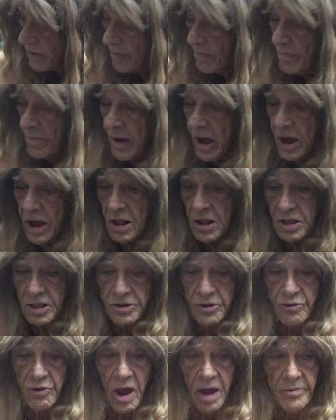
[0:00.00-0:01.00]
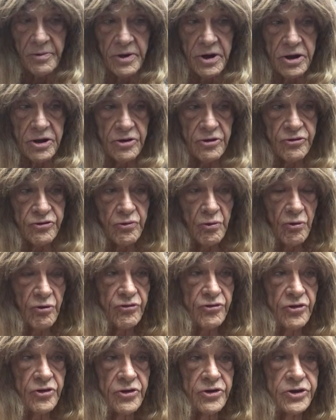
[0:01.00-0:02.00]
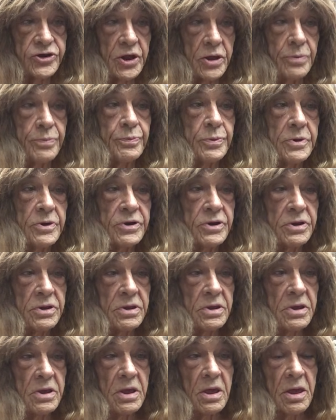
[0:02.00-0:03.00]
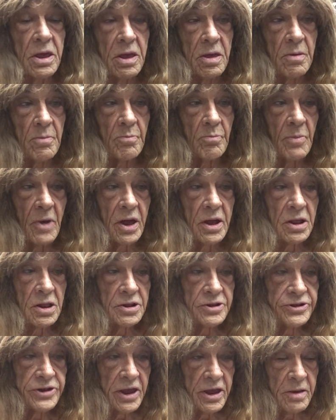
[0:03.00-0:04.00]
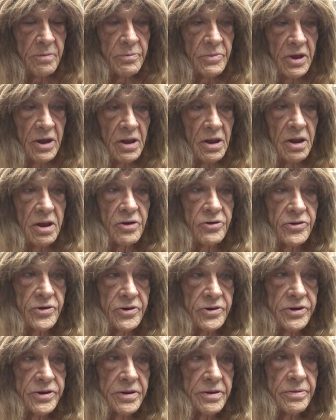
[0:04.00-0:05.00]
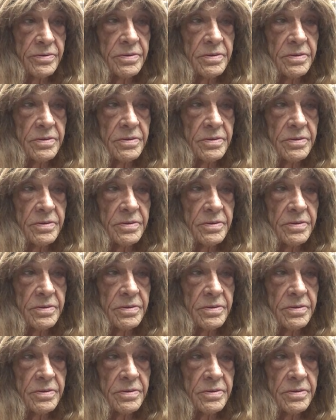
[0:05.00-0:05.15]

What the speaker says: mild gravity distortion stuff and mild time dilation stuff.